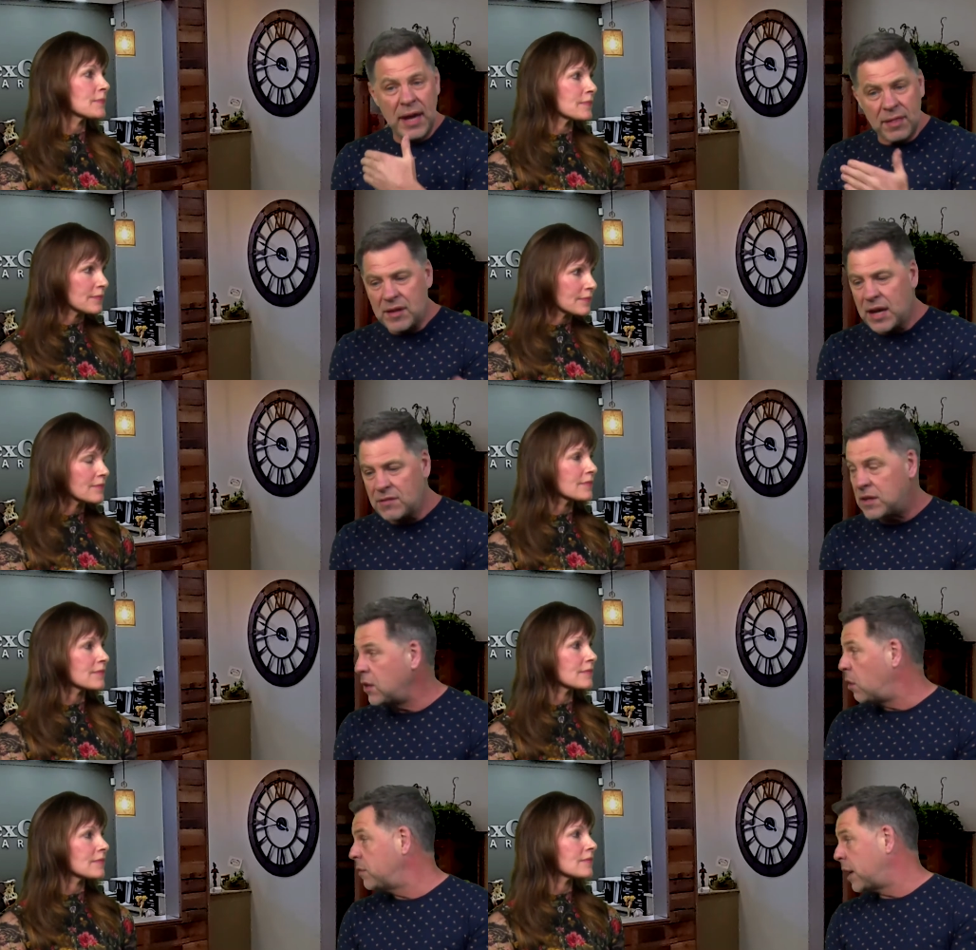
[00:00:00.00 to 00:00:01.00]
Speaker 1: get the
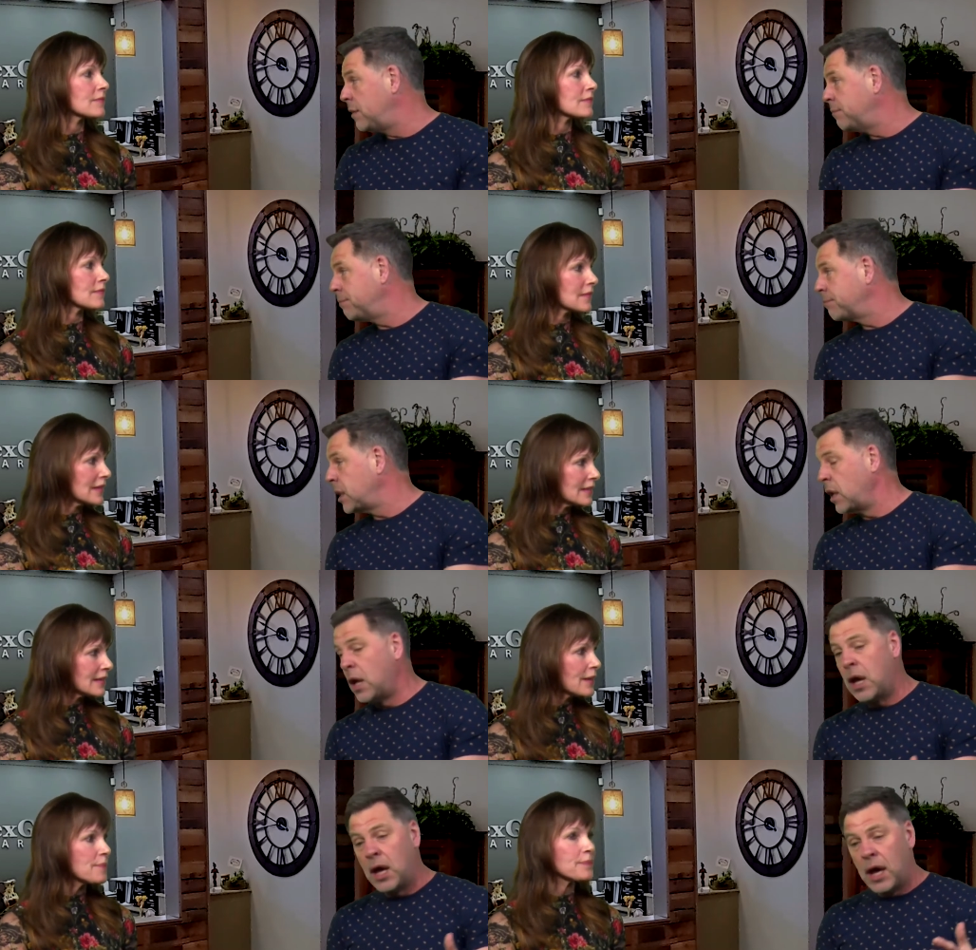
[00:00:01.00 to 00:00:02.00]
testing all done,
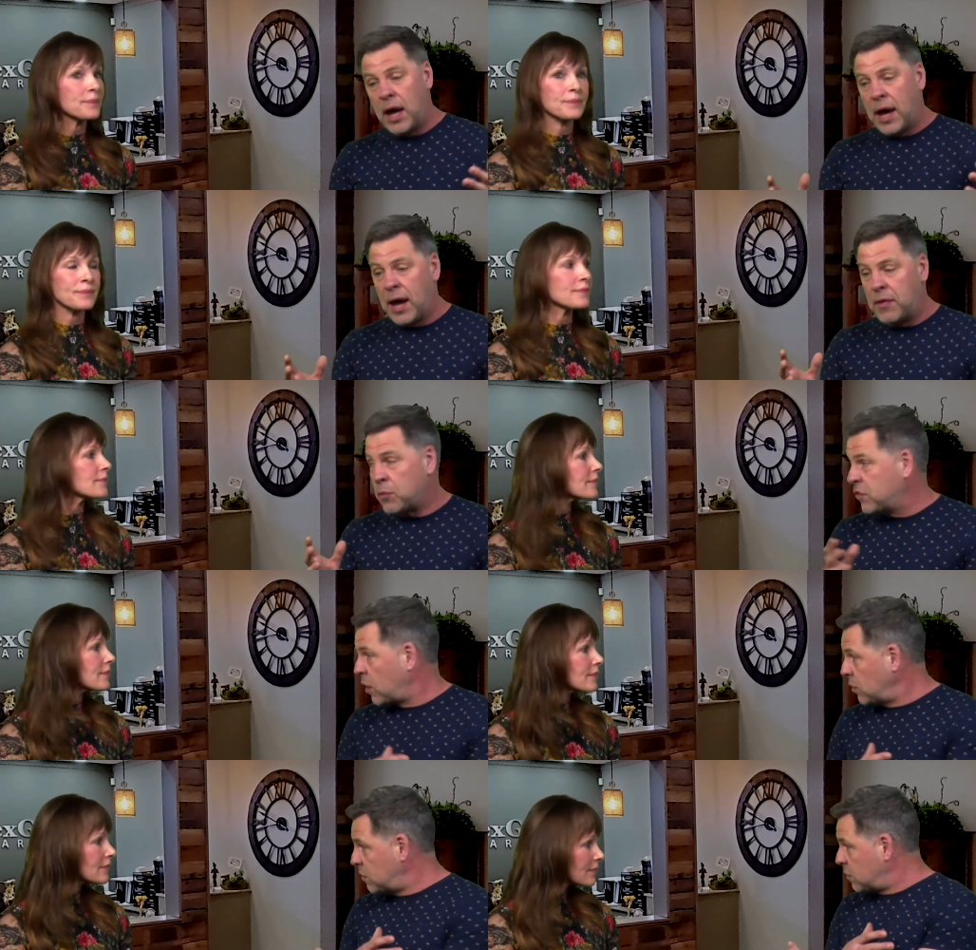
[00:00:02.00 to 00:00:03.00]
and the
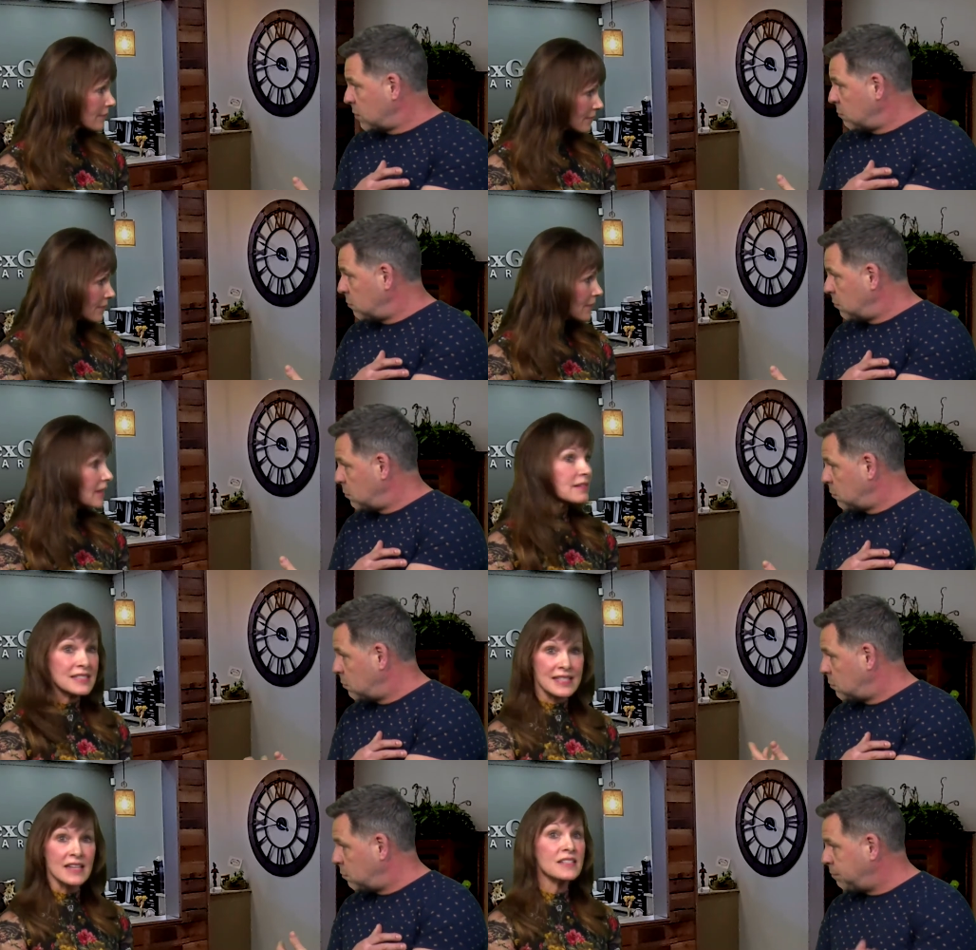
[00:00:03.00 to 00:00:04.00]
results
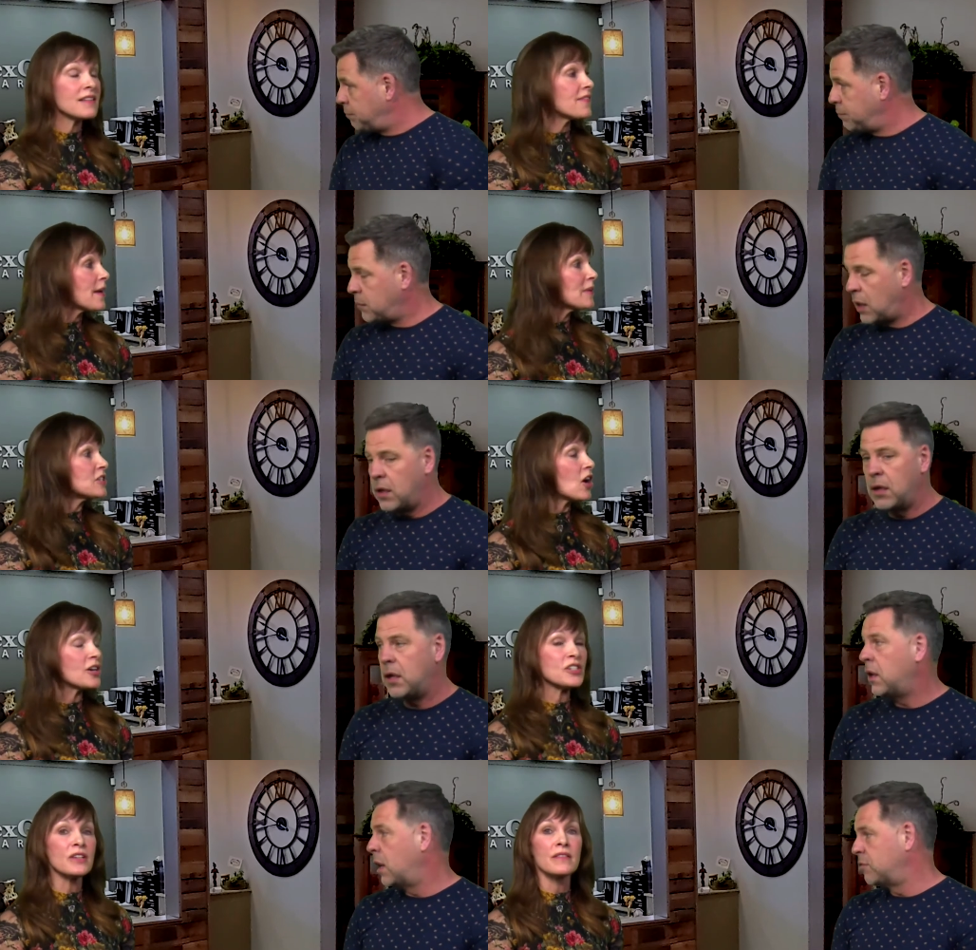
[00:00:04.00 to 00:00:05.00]
Speaker 2: sent to the family
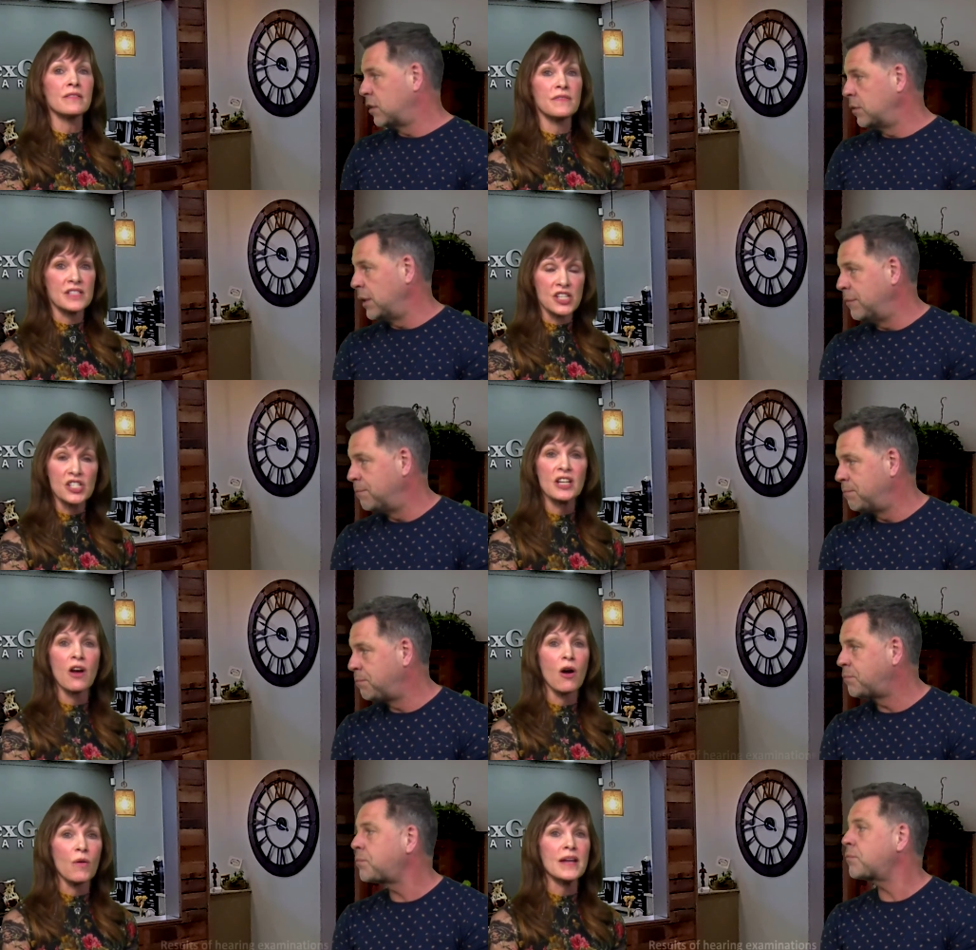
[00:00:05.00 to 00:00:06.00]
doctor.
Speaker 1: Absolutely.
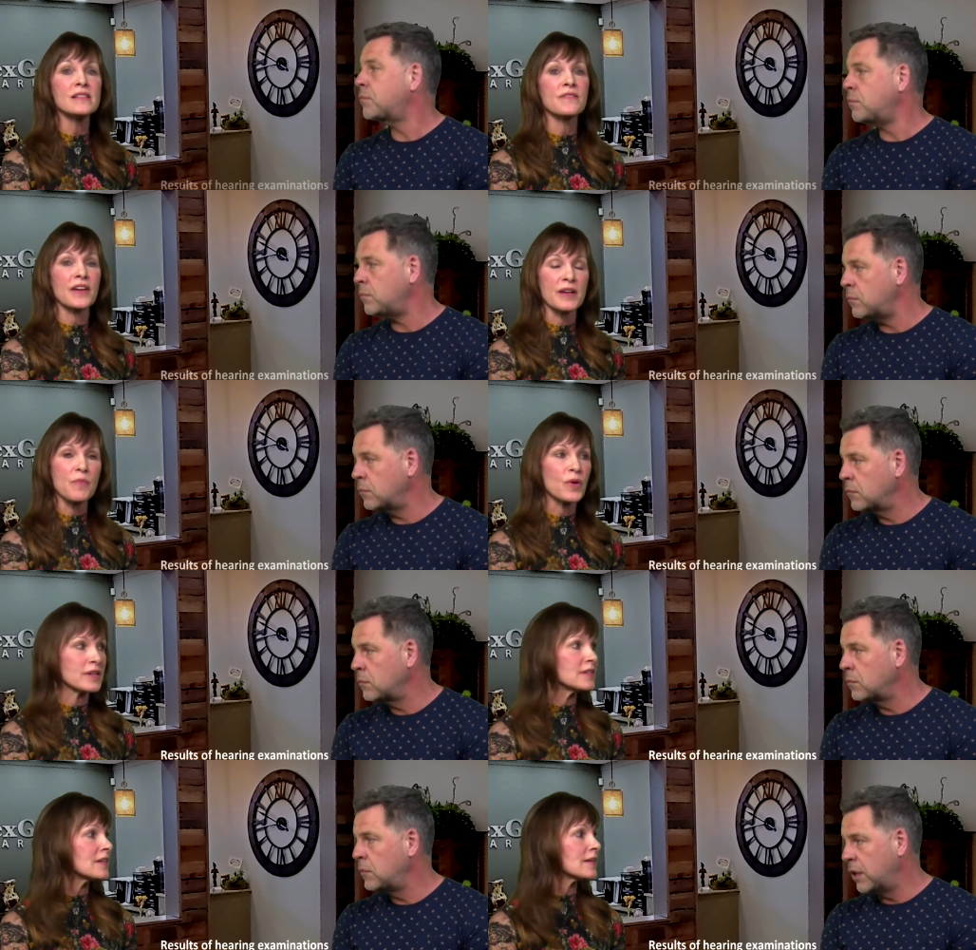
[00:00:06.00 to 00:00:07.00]
Physician, always very
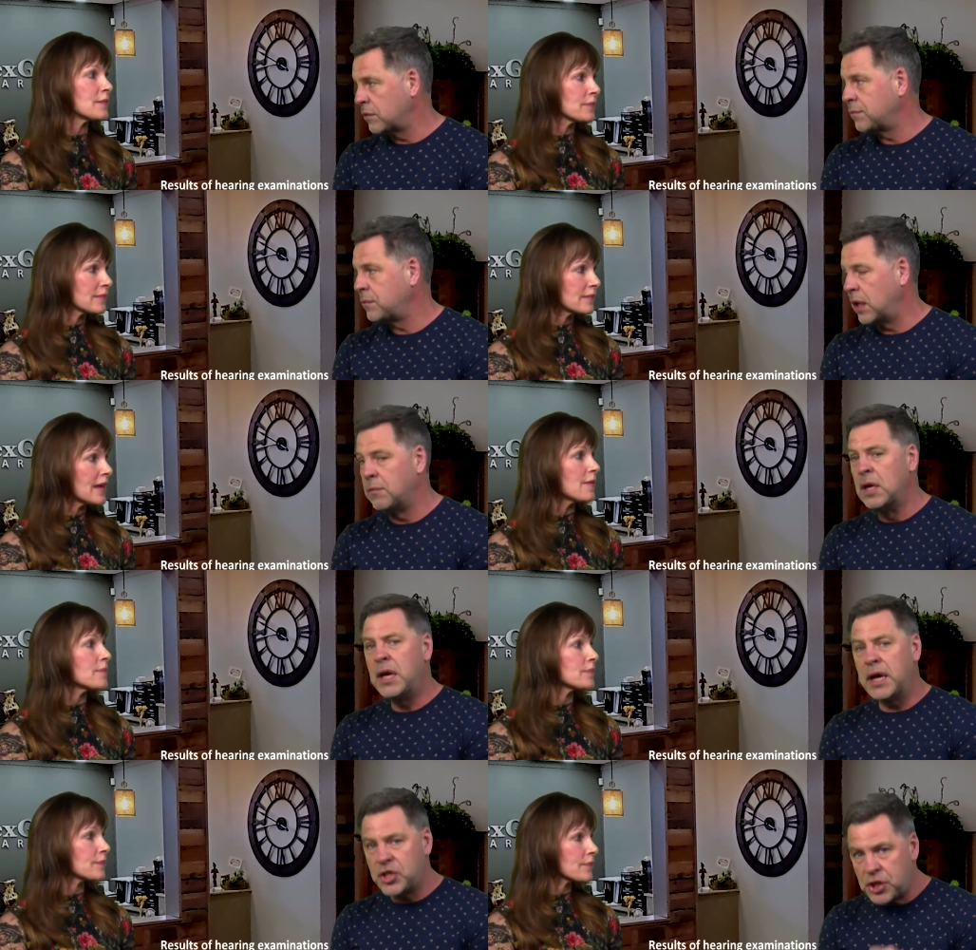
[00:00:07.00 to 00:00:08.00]
important. Yeah, yeah, yeah.
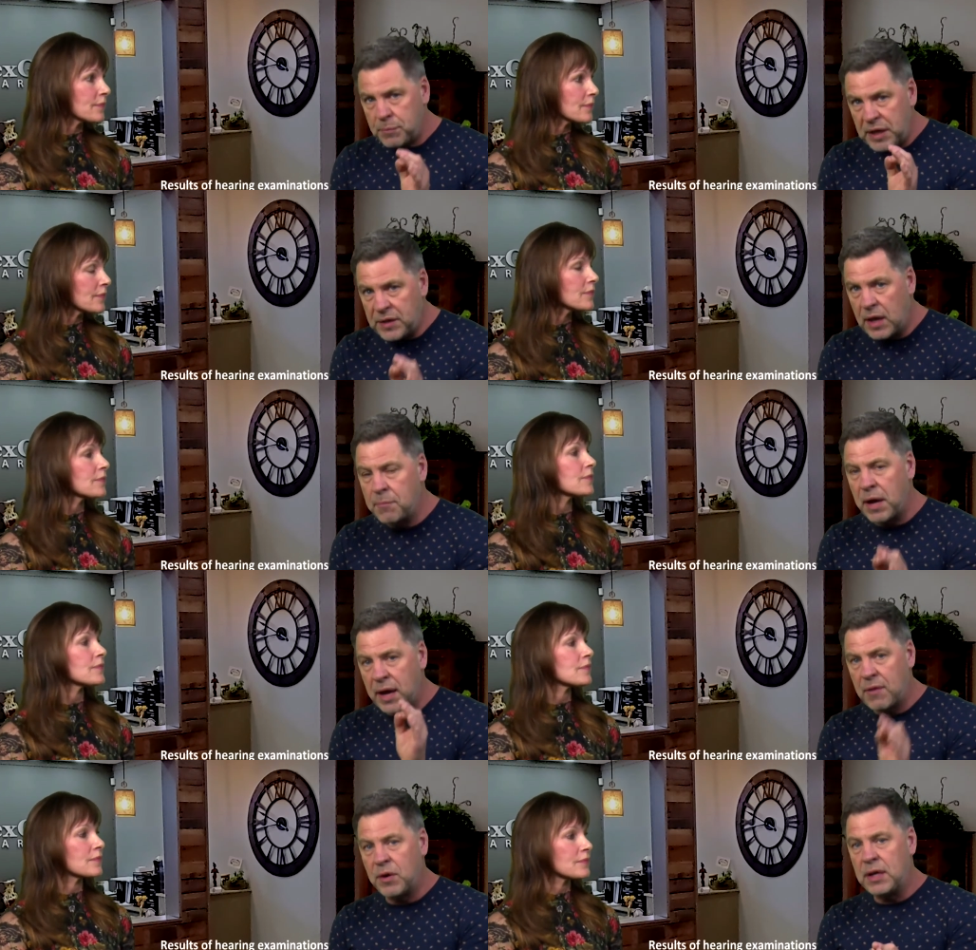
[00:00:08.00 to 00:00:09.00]
That should be done
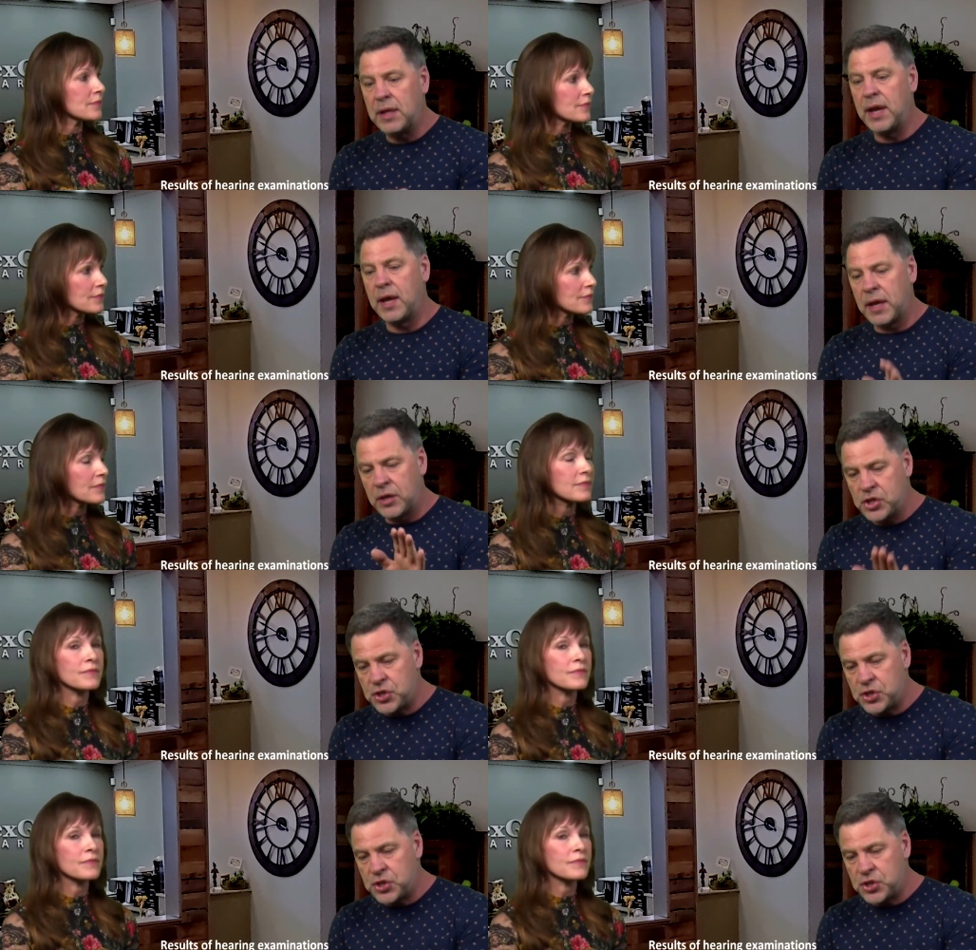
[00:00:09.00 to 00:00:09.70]
by every clinic. It